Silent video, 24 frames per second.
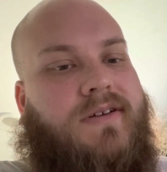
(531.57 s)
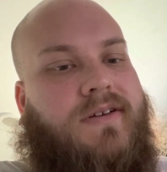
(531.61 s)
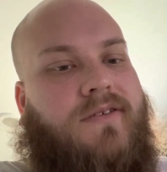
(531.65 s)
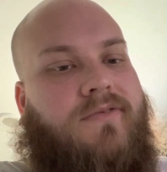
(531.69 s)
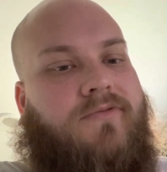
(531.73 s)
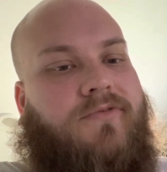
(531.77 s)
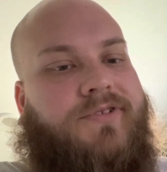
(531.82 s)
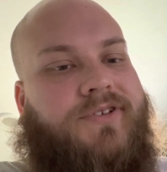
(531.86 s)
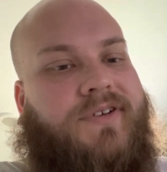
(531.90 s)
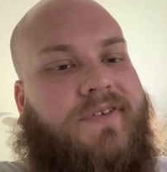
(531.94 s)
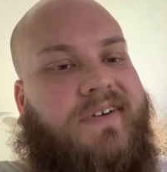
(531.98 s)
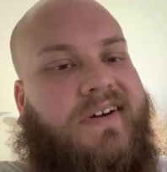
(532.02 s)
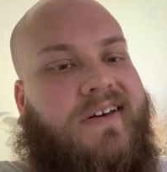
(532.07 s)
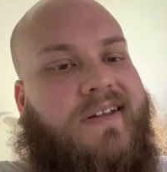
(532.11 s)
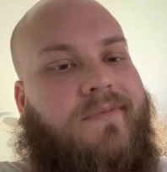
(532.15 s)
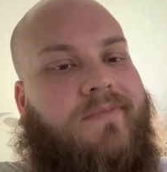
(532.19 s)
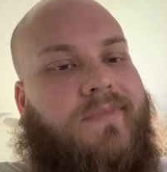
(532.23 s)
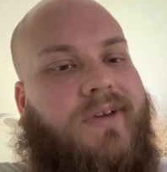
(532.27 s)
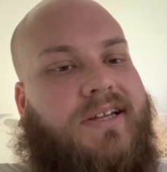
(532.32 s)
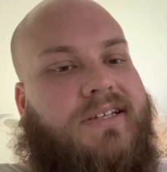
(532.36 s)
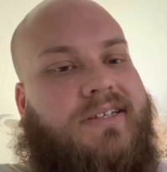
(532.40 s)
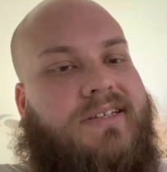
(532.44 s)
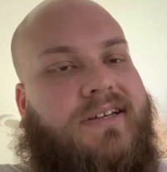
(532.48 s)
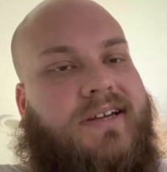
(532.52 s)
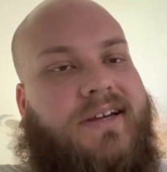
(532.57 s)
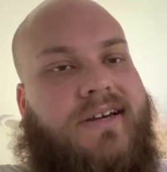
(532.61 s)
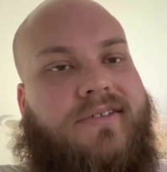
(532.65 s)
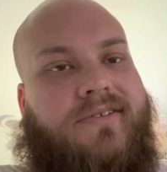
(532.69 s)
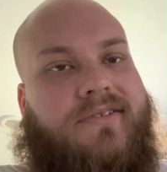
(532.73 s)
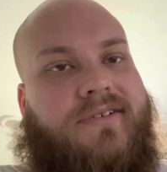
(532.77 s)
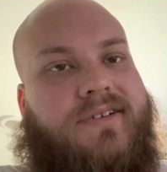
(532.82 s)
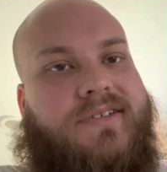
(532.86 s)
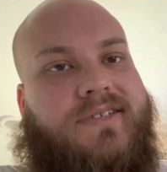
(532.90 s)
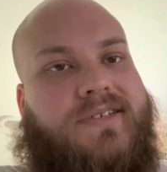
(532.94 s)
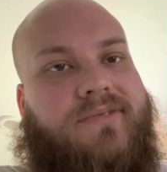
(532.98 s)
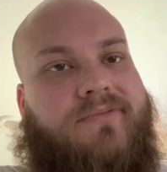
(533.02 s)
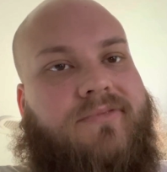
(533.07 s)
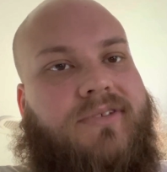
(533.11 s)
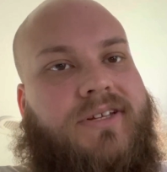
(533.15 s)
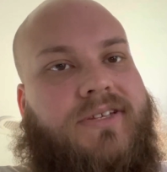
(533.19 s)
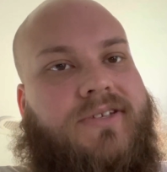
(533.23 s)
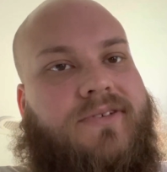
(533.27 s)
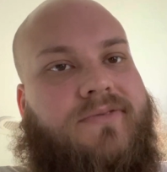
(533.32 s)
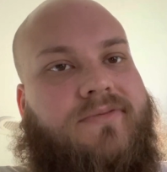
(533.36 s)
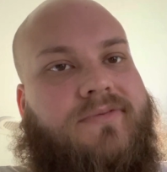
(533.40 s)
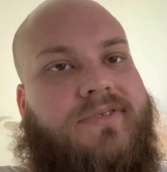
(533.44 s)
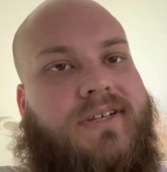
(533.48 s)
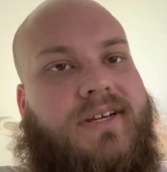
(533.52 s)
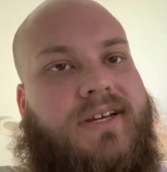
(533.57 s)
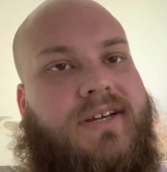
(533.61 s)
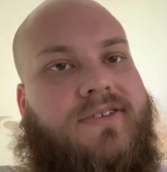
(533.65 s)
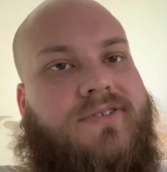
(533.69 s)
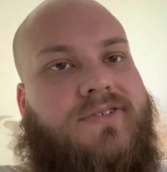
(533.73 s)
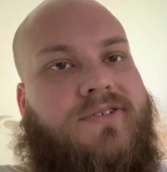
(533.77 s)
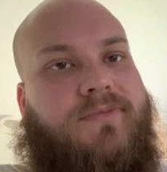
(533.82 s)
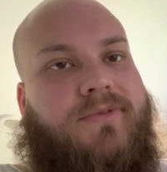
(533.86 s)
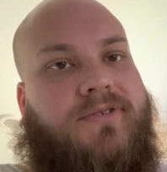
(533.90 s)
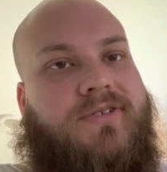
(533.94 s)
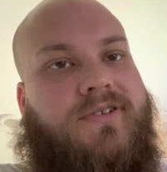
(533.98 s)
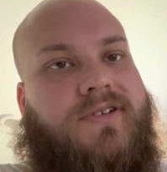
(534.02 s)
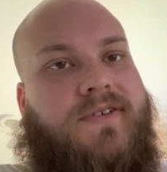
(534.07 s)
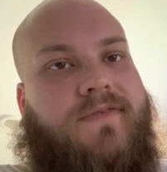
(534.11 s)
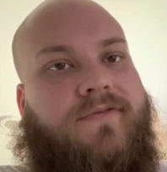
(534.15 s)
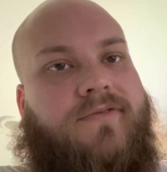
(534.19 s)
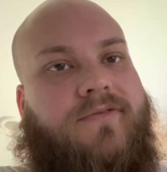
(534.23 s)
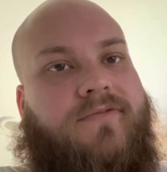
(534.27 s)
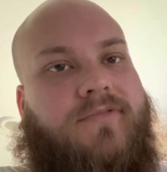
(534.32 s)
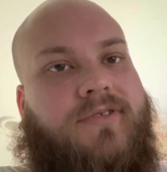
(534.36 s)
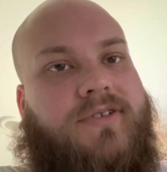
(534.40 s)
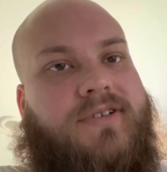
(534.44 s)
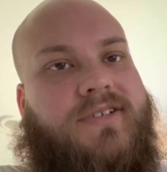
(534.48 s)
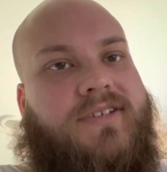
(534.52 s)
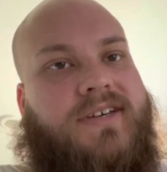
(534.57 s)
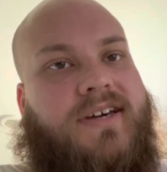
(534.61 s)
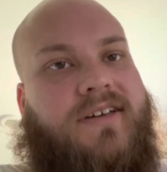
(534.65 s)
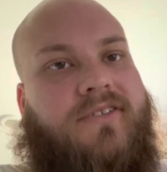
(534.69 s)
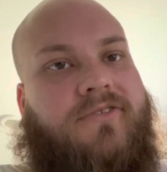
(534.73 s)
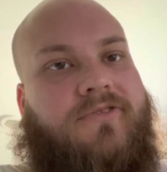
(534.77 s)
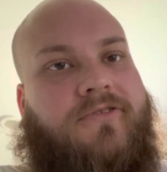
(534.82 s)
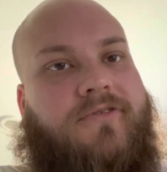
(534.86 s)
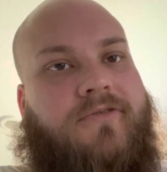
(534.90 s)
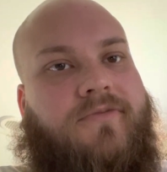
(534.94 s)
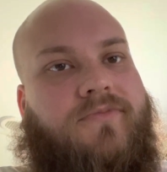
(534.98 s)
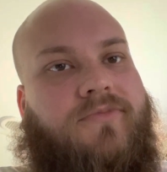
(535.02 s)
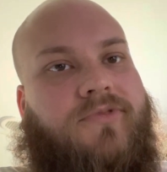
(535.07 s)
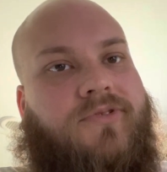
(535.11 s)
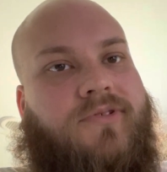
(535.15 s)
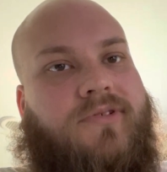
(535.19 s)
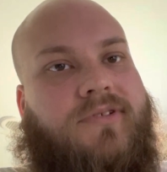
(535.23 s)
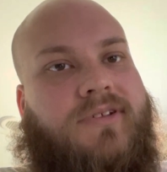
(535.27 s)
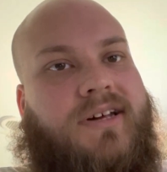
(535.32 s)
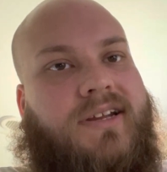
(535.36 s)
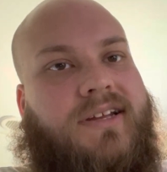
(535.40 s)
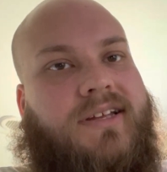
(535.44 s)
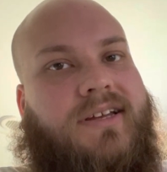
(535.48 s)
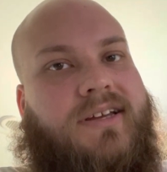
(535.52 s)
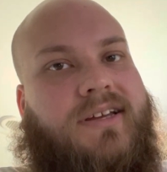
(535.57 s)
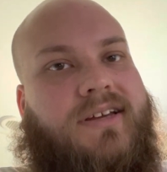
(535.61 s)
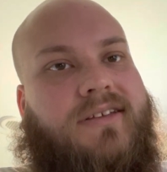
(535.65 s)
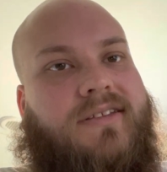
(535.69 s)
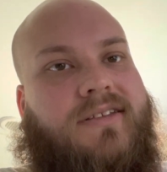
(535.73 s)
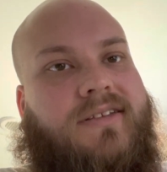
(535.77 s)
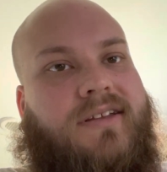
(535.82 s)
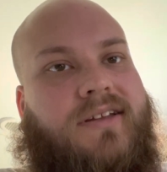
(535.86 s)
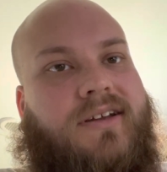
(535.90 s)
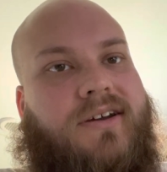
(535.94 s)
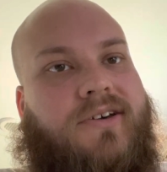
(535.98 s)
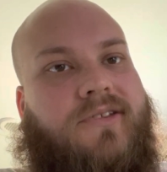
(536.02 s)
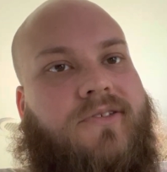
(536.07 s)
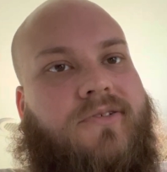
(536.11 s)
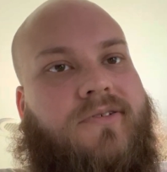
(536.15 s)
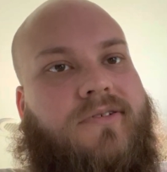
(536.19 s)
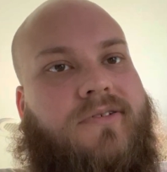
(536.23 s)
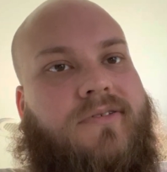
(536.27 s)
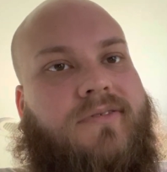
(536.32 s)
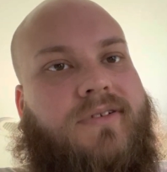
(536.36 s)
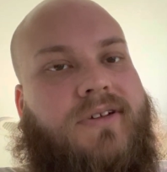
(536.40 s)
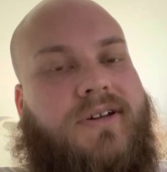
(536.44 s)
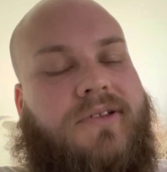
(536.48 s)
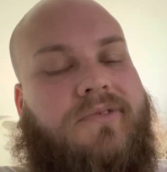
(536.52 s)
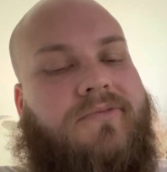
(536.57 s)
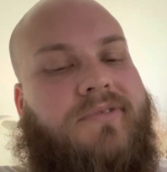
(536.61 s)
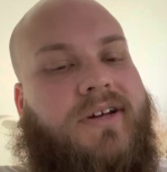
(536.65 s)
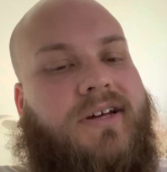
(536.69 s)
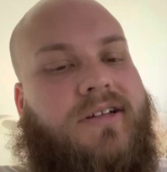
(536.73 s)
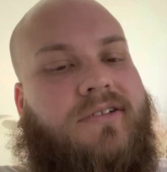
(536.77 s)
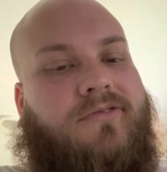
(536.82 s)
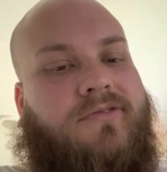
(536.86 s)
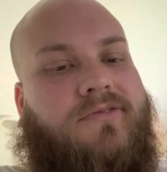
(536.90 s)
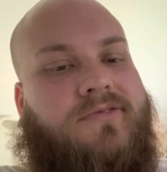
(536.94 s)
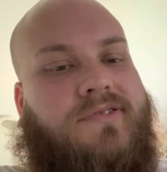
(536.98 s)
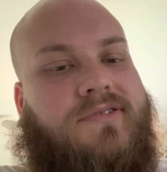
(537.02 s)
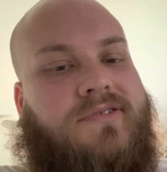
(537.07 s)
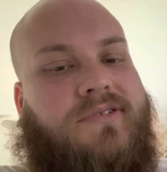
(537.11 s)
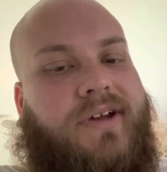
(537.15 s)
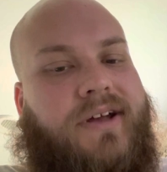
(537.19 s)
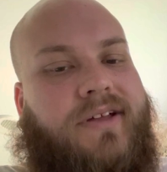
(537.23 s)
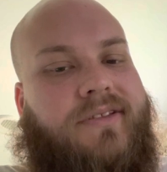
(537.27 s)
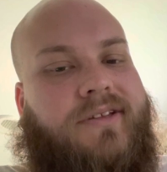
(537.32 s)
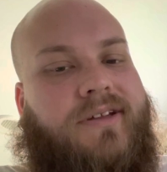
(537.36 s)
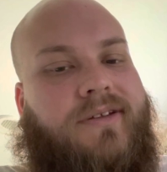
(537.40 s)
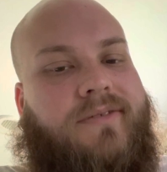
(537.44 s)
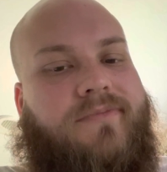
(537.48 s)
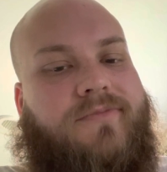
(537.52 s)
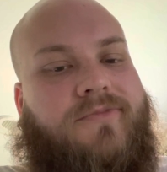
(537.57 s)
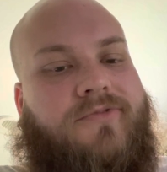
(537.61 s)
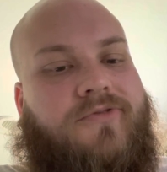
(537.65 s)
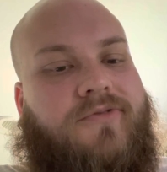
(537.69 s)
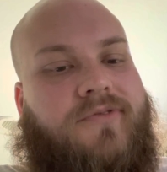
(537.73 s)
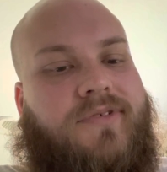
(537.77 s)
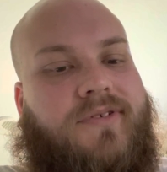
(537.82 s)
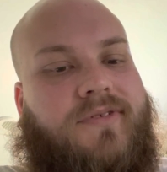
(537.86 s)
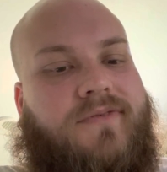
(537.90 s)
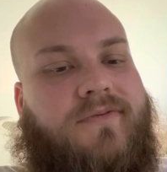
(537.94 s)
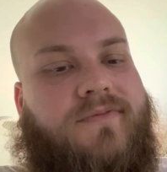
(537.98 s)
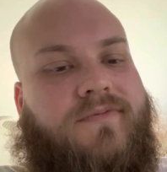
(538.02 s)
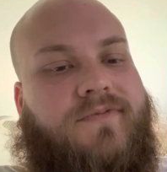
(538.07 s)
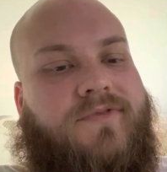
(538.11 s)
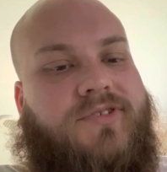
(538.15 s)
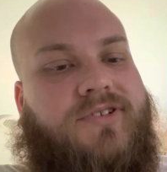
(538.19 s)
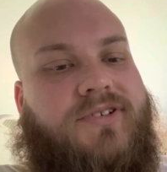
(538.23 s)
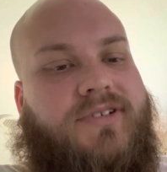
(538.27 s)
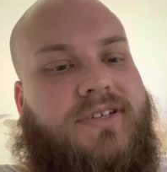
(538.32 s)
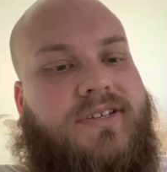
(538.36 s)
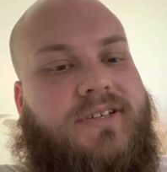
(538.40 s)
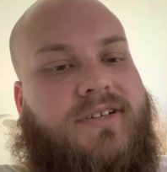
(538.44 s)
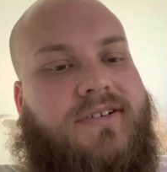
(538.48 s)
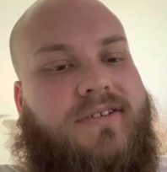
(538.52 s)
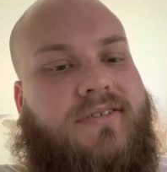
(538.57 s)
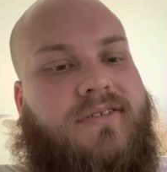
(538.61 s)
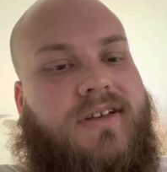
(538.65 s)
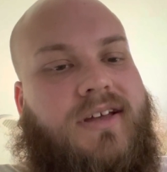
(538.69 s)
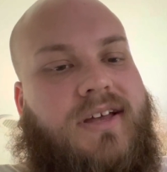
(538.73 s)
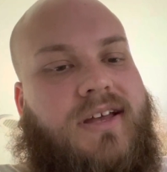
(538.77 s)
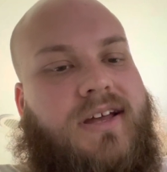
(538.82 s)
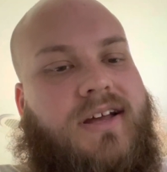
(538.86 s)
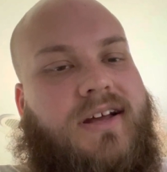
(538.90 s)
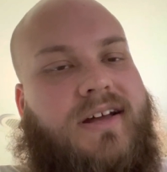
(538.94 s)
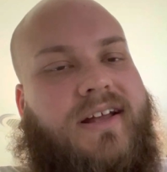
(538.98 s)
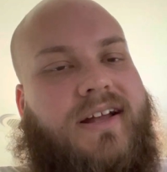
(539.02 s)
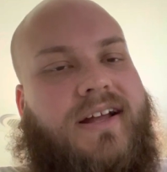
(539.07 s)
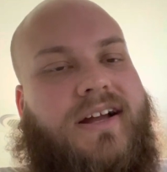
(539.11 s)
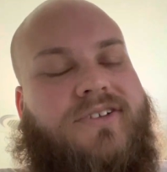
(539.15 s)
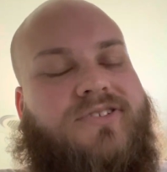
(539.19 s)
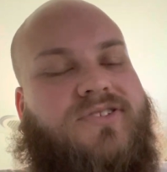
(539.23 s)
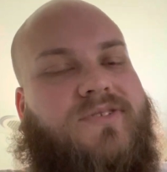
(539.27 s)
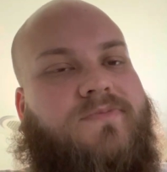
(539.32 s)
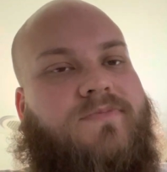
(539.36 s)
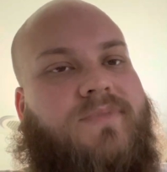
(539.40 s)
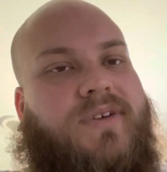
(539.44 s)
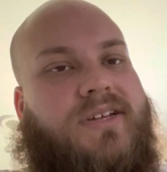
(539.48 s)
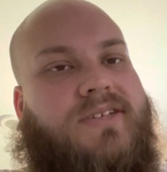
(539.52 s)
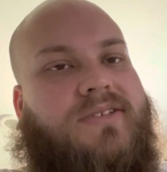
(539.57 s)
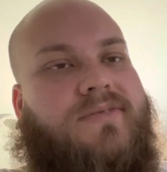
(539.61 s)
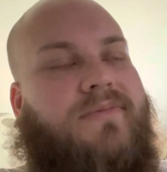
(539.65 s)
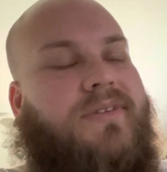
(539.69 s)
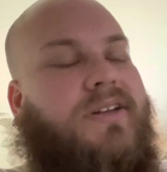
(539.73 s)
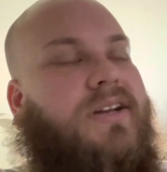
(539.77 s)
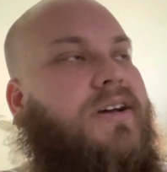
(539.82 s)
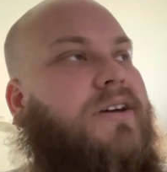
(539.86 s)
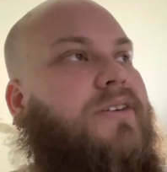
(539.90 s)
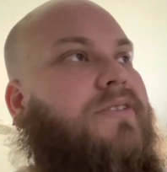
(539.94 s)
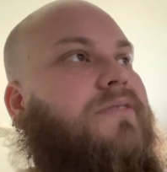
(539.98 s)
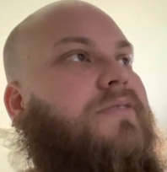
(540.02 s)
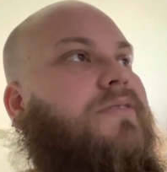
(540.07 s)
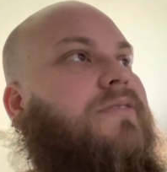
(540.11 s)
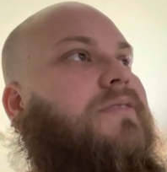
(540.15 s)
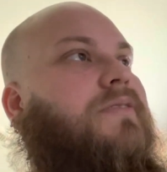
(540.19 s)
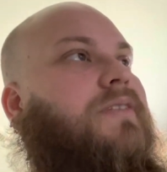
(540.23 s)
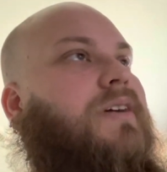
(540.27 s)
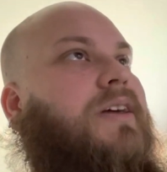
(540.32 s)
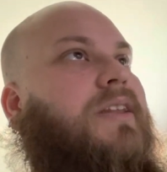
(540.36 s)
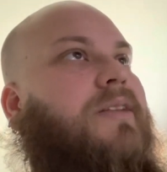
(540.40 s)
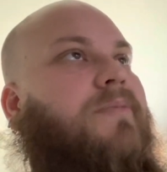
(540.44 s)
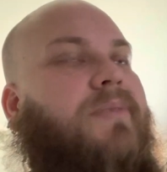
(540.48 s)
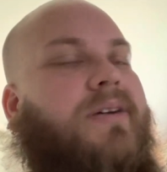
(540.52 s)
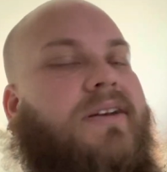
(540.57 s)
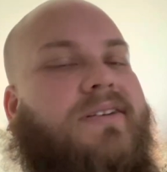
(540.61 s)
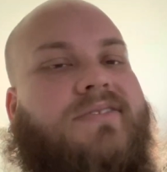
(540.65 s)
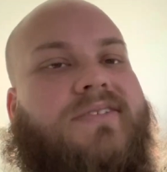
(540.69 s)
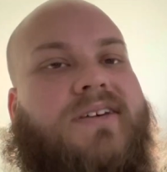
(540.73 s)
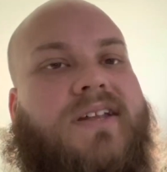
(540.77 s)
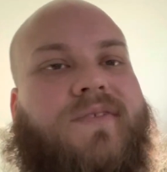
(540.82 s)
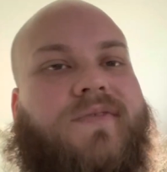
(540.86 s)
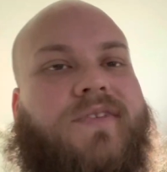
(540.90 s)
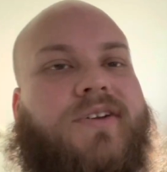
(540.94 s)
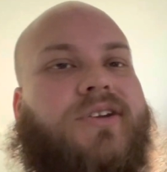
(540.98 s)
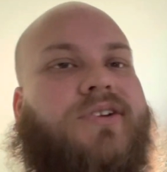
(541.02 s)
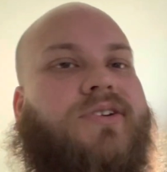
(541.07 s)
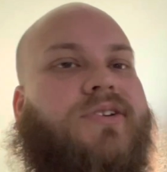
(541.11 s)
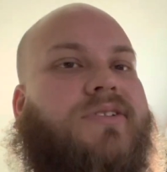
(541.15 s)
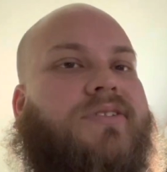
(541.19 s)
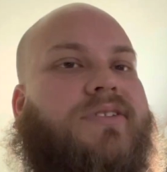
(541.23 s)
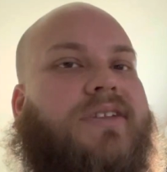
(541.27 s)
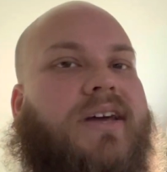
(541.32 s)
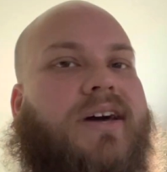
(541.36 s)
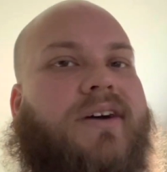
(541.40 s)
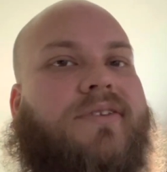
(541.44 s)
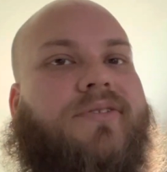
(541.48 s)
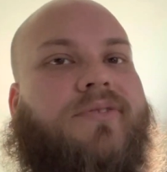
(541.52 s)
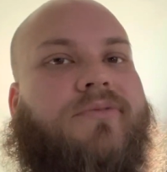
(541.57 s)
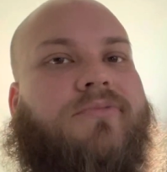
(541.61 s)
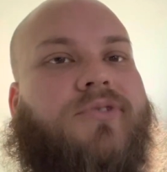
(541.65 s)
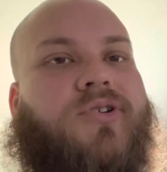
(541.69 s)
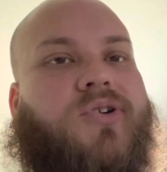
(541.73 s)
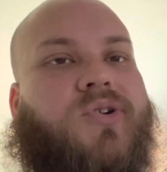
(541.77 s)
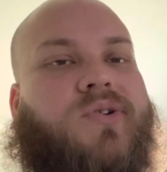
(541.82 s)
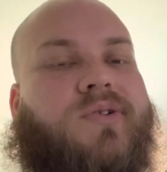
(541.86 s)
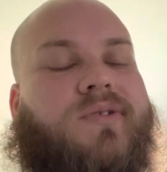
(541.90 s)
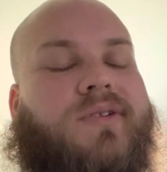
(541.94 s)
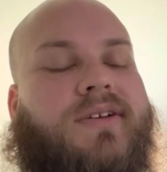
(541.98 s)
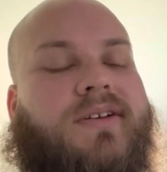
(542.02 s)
which I kind of mix together because they really don't taste too much different. One just had a lot of Kia than the other, and the other one had a little slightly more Virginia. And I kind of just mix them together, and it makes kind of a good down the road